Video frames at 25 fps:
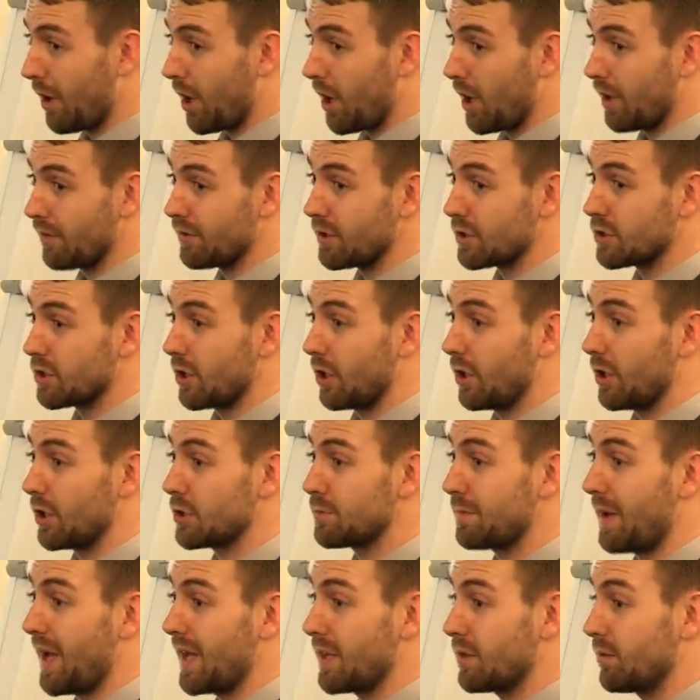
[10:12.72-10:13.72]
part of the sight
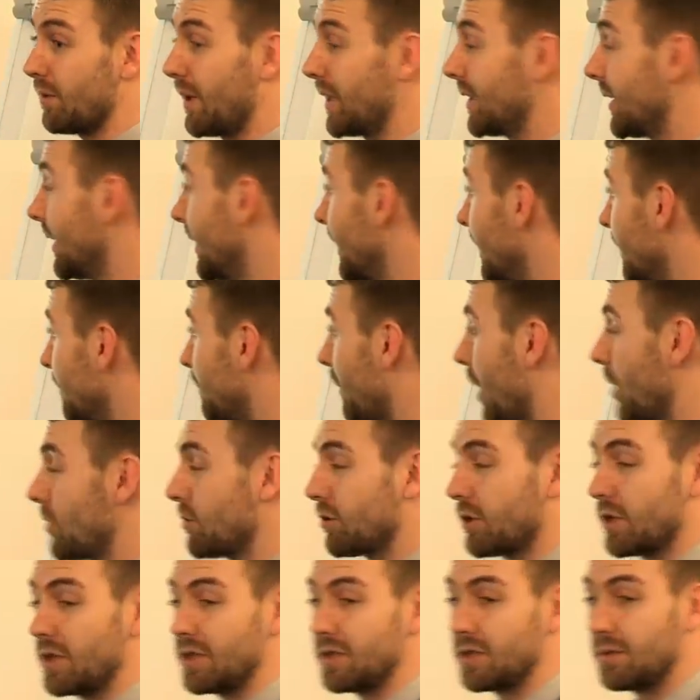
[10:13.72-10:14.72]
loss pathway.
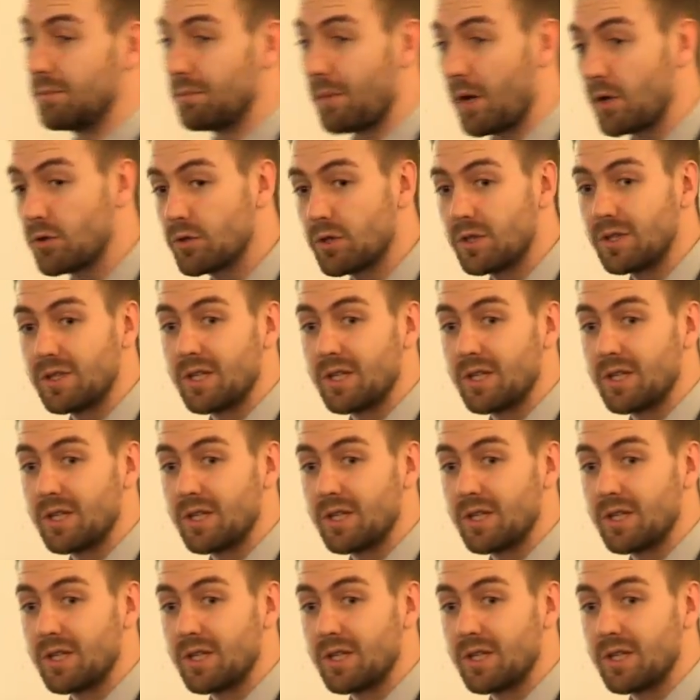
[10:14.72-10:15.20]
Most